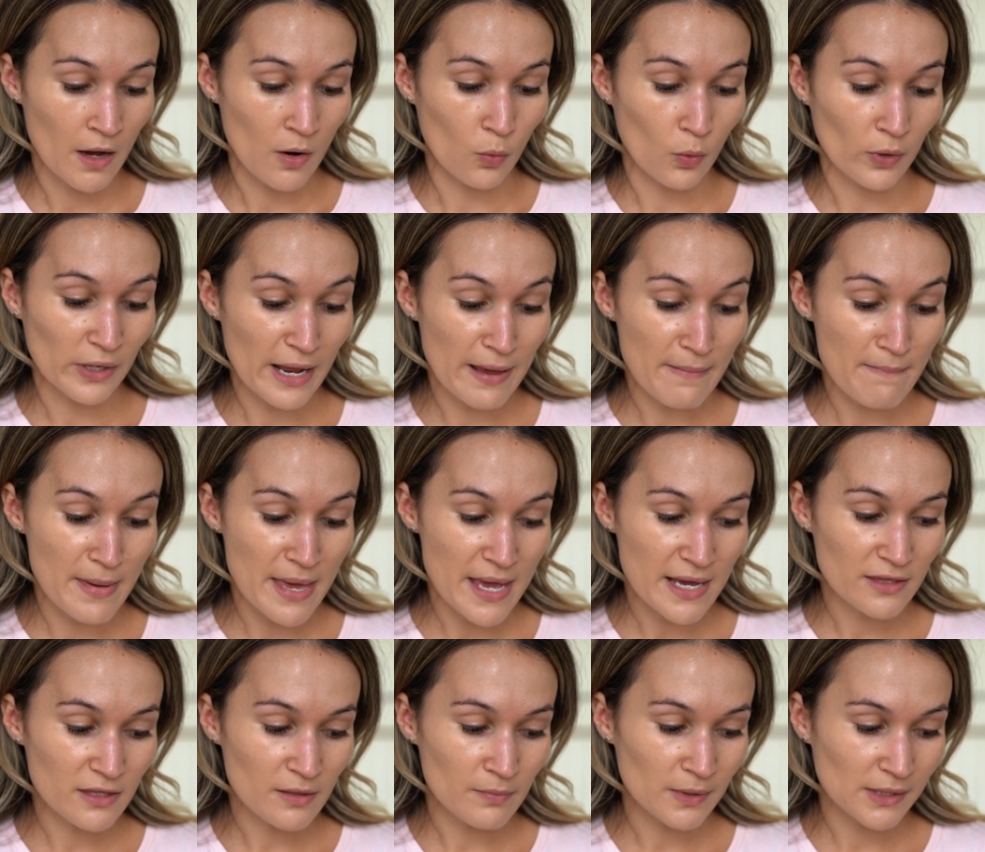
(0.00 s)
When I
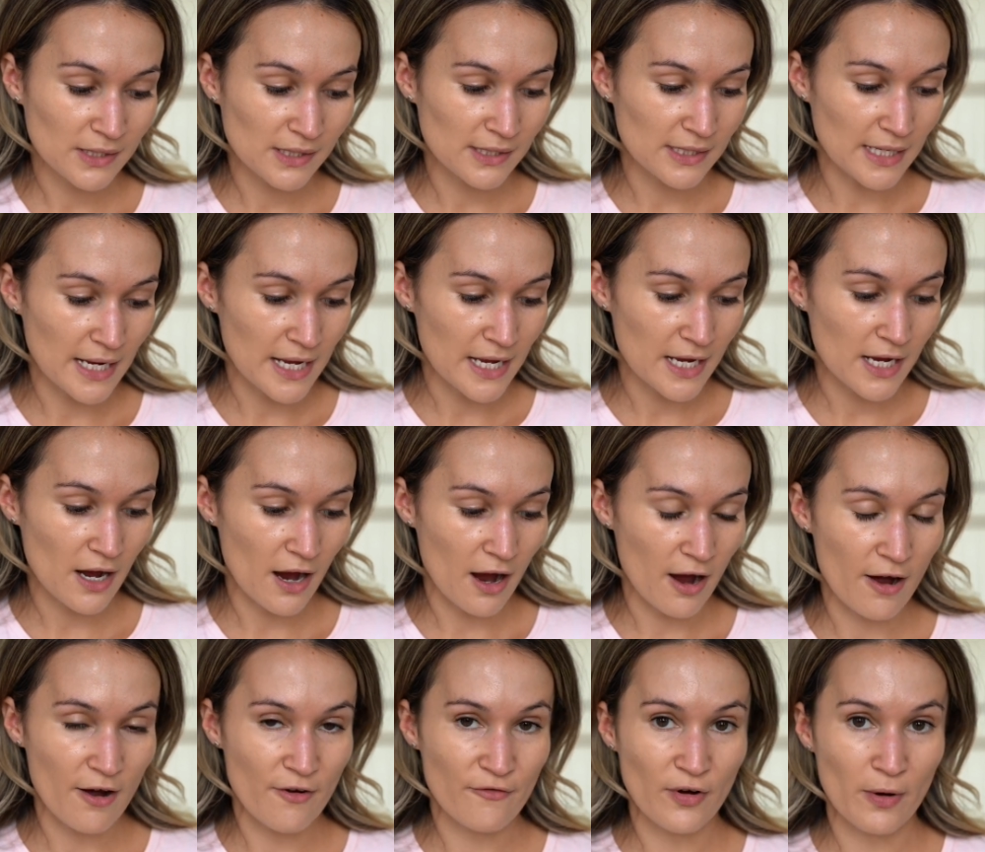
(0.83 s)
make the mistake
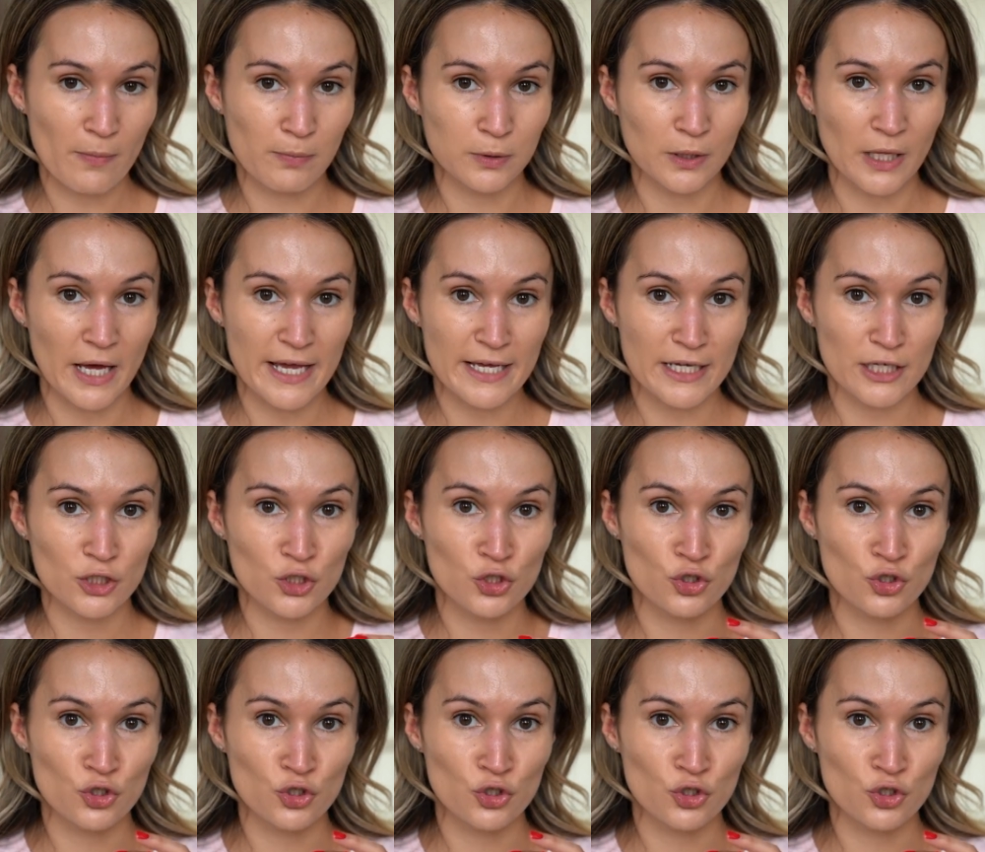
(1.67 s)
of applying